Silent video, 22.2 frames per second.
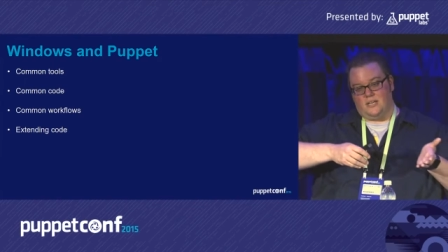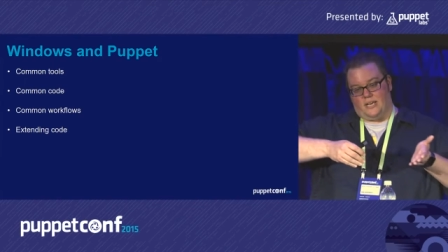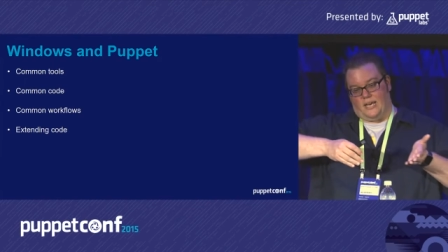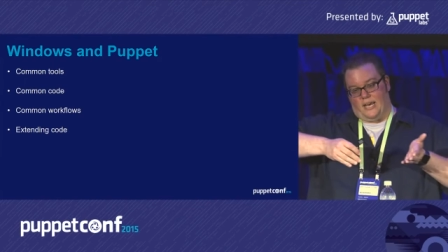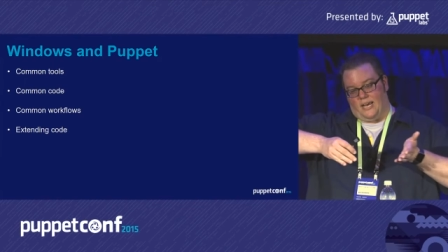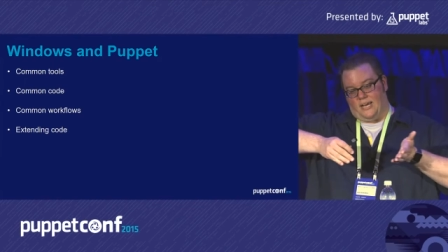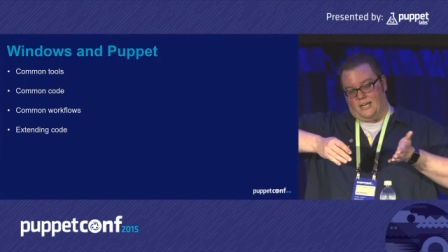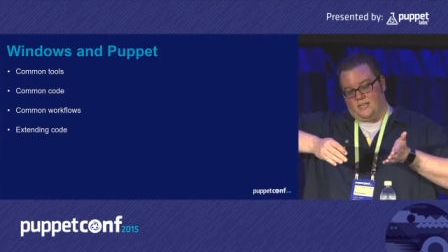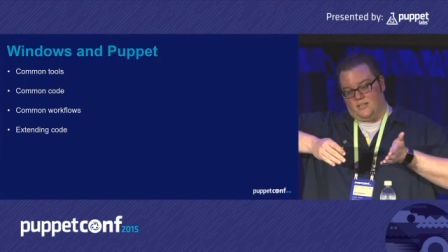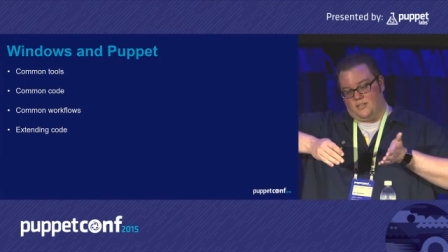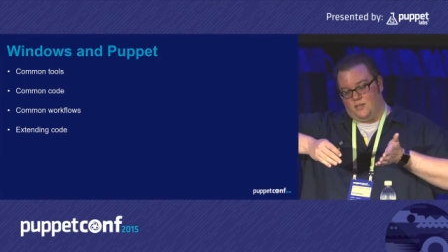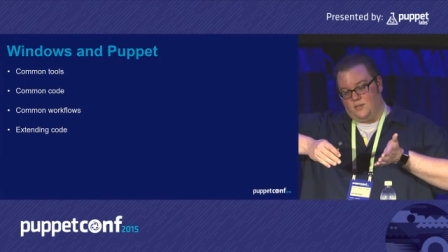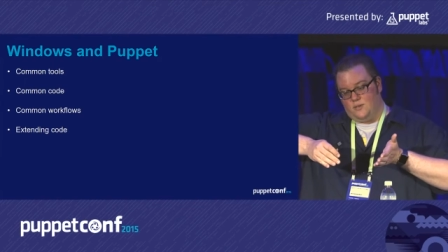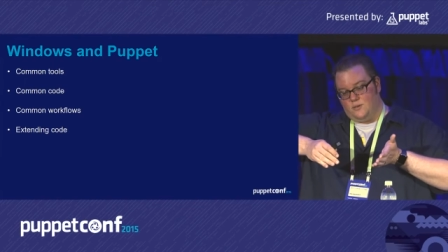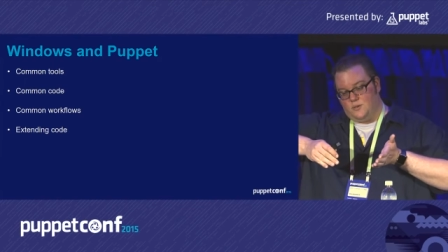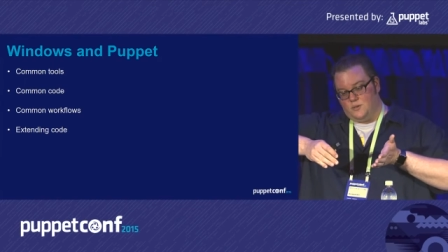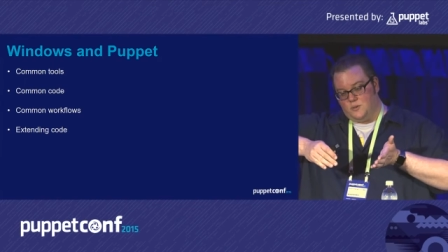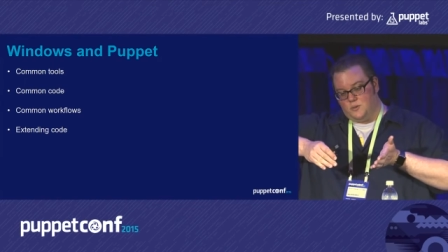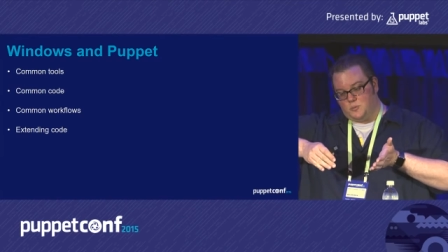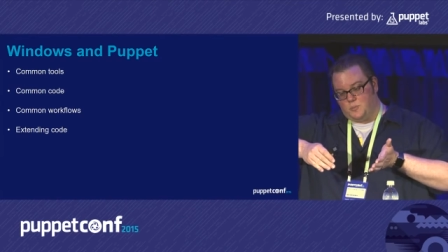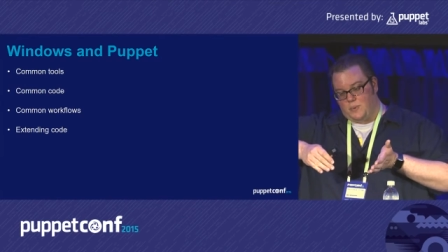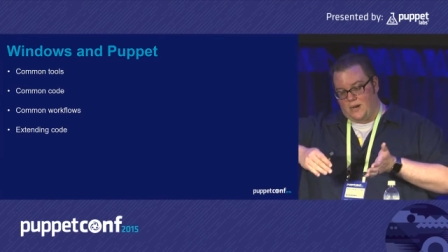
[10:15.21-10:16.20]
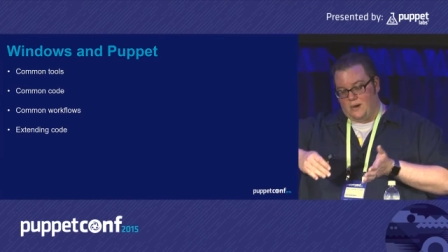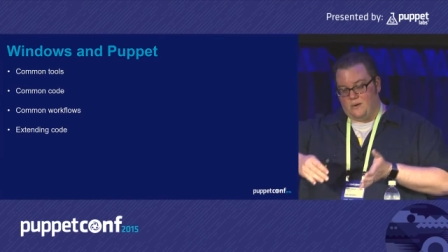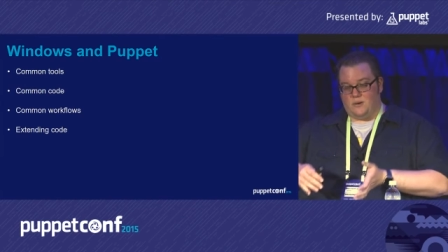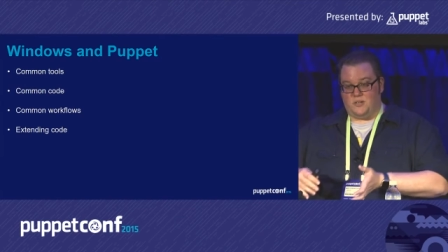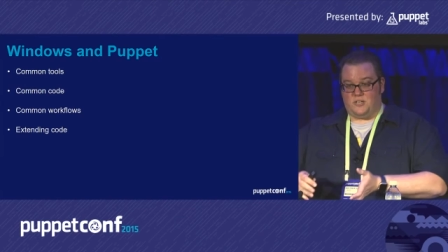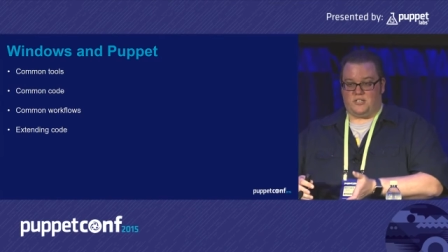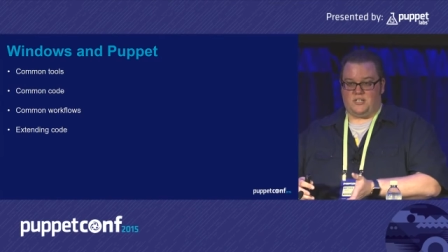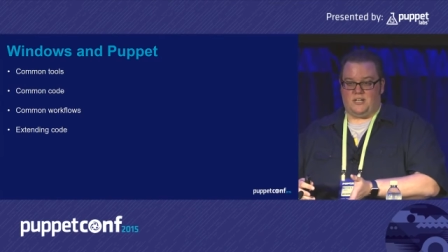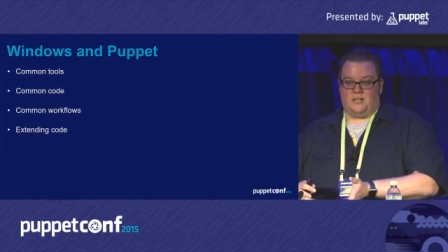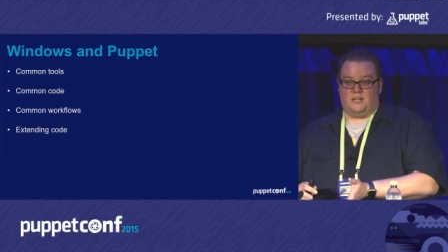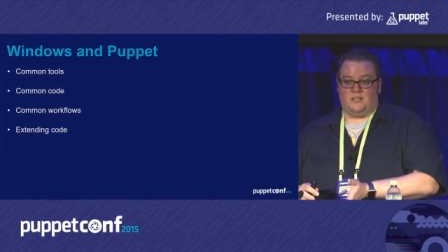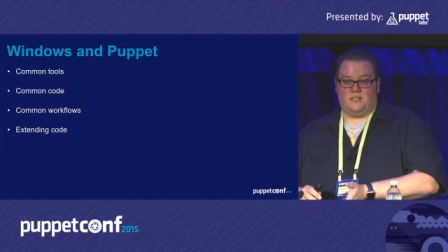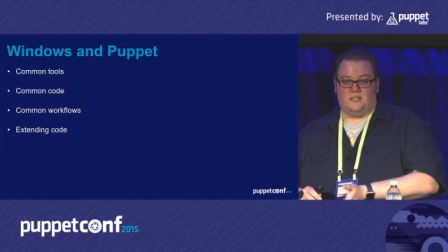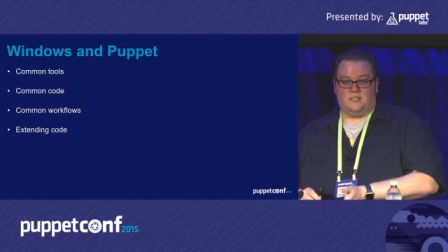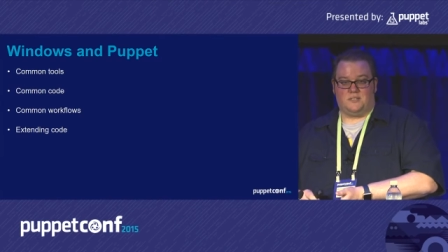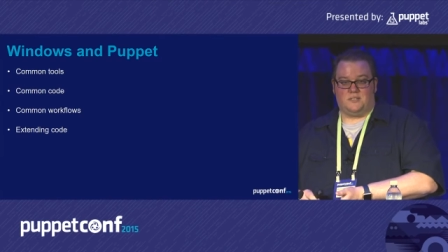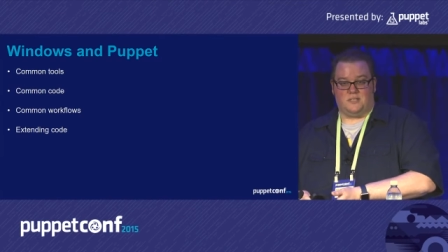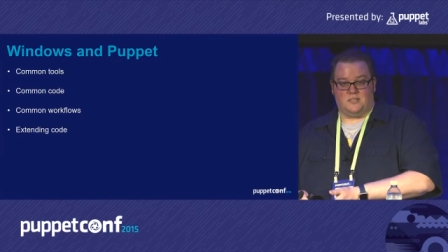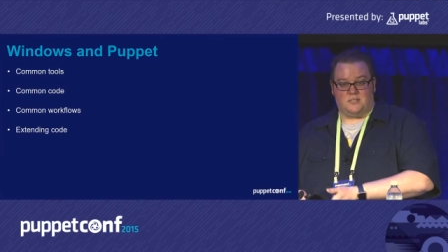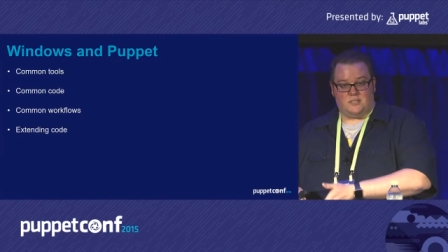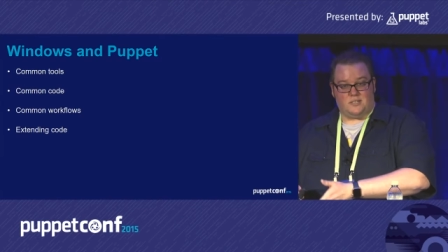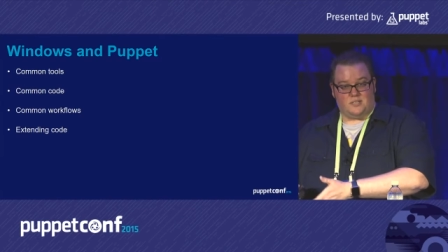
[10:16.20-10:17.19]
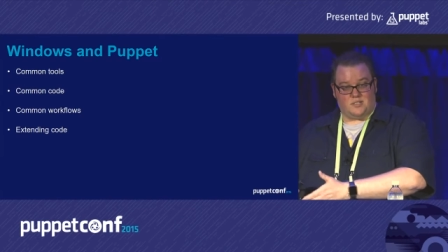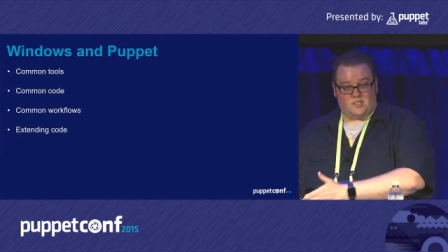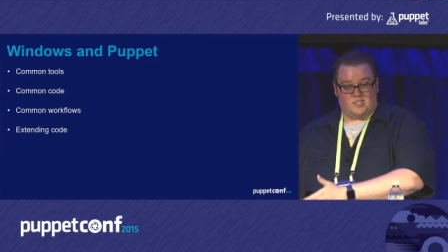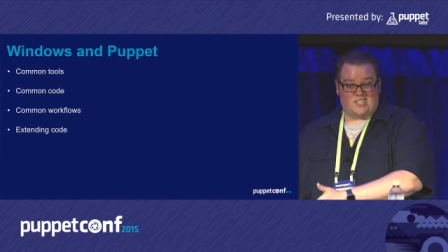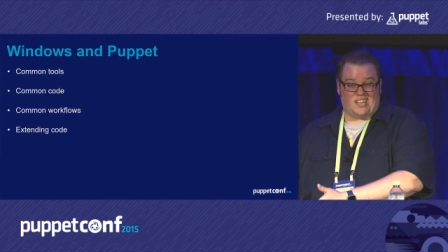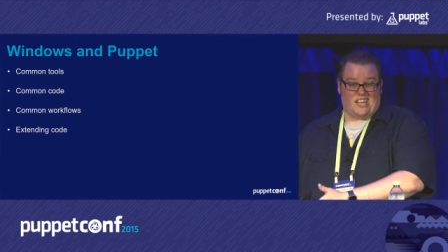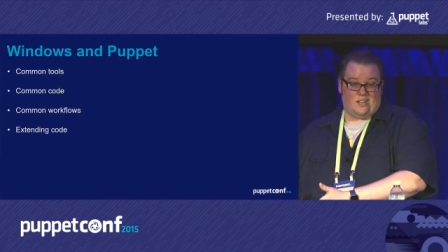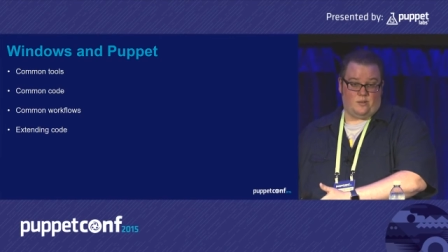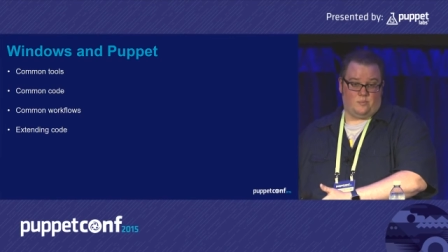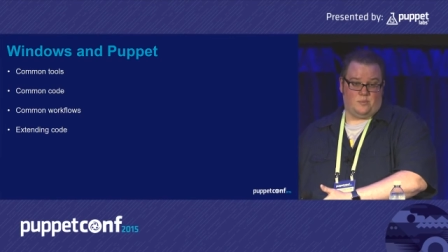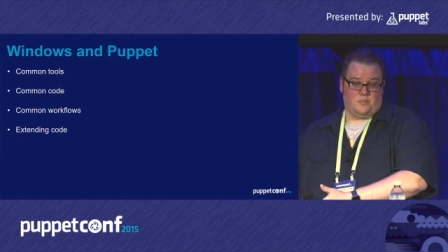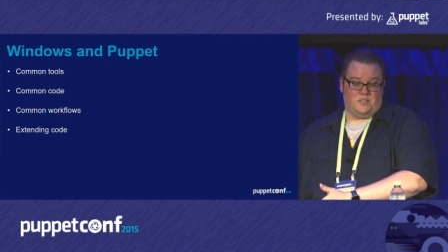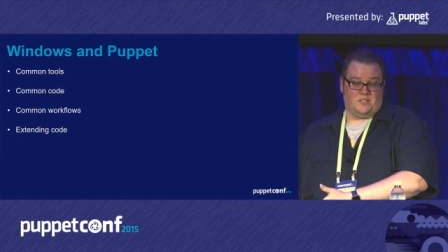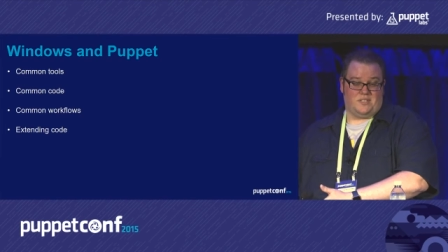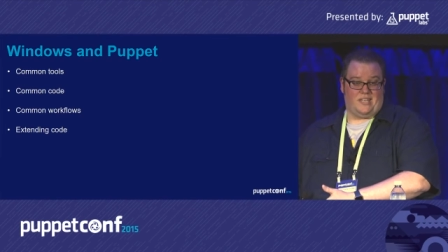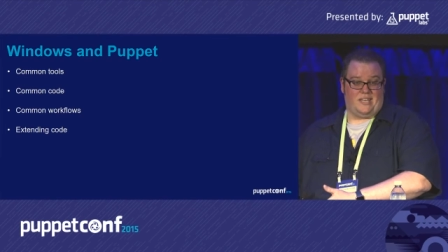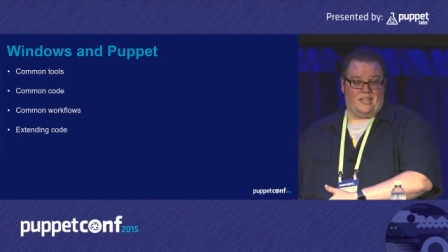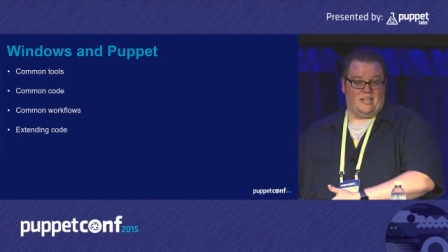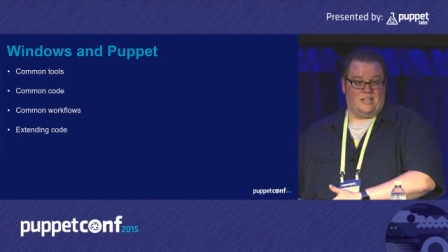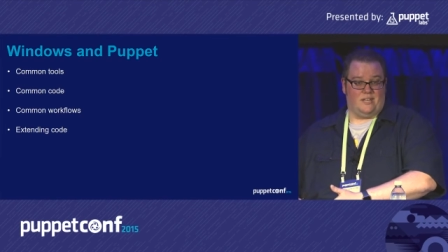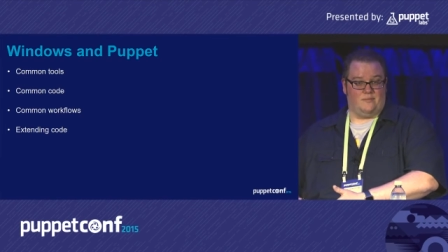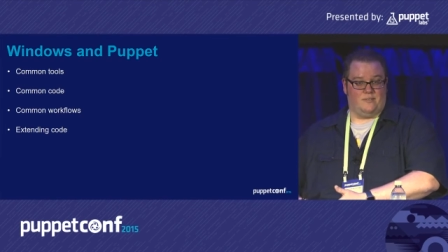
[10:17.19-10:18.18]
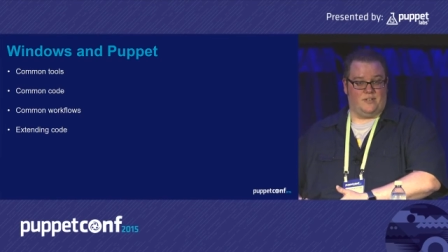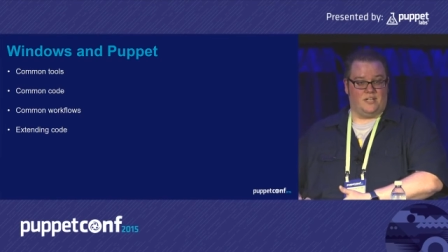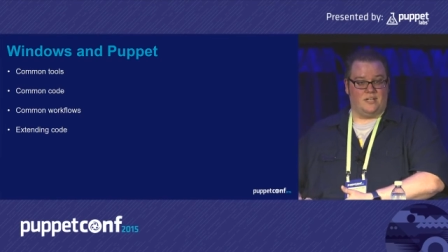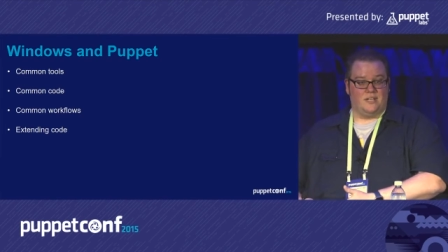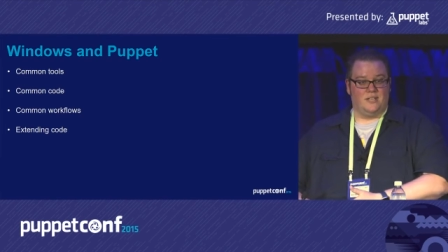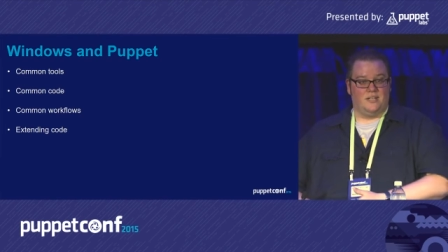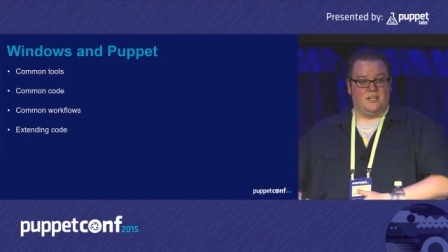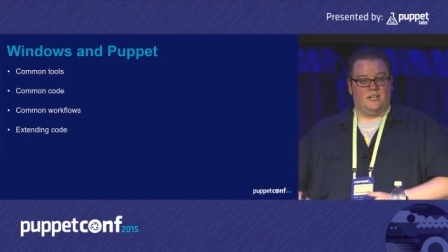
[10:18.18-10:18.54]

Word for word: and use PowerShell as this little scalpel at the end of it.